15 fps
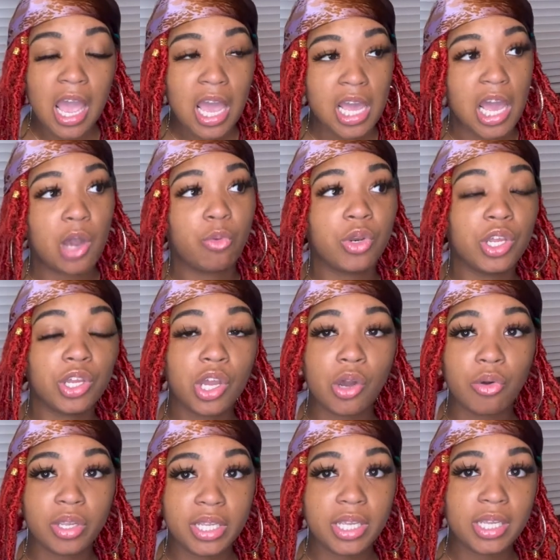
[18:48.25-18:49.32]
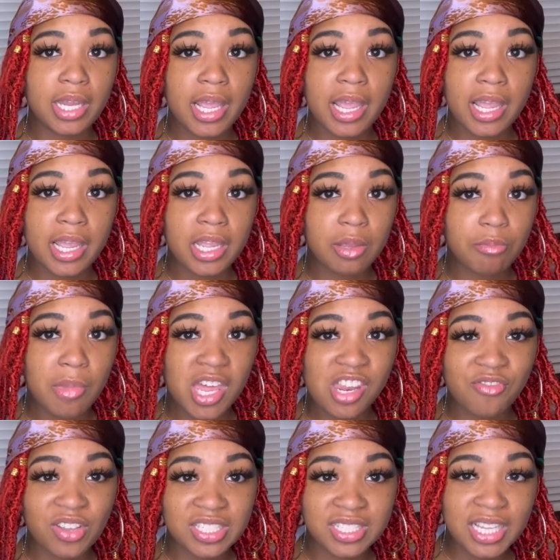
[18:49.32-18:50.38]
I want to go and get a
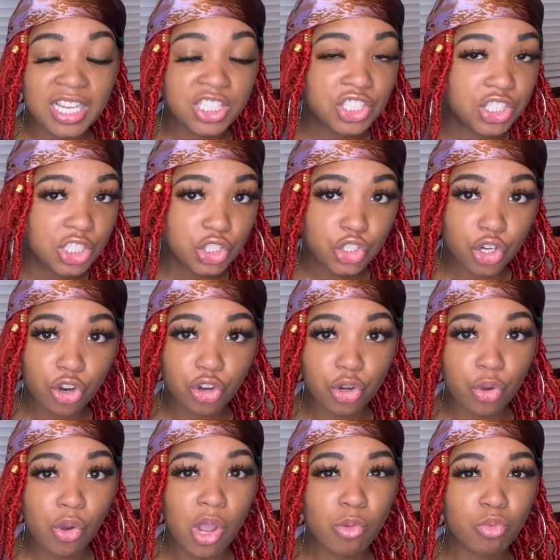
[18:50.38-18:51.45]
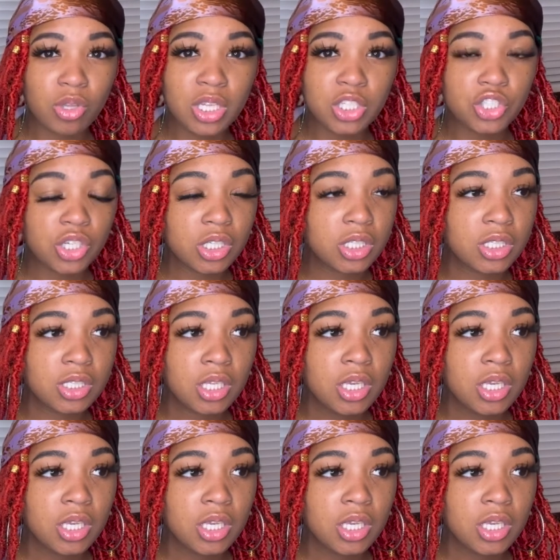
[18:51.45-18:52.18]
manifestation journal and really just